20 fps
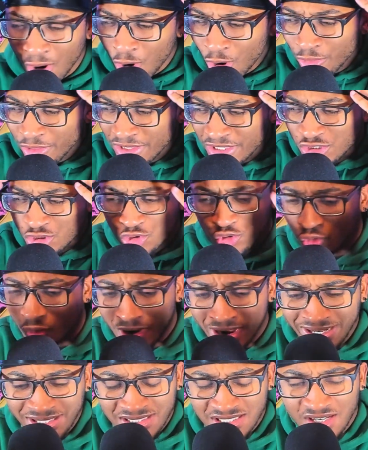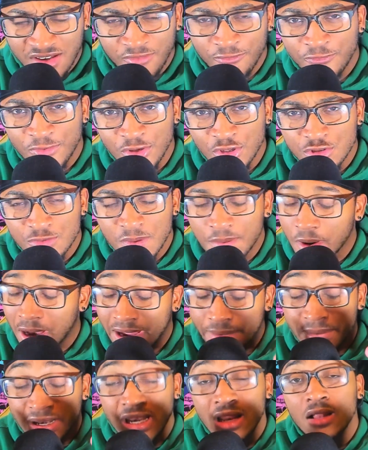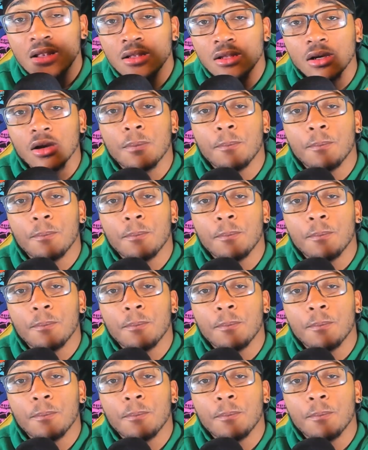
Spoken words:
are they trying to confuse people? I mean, look,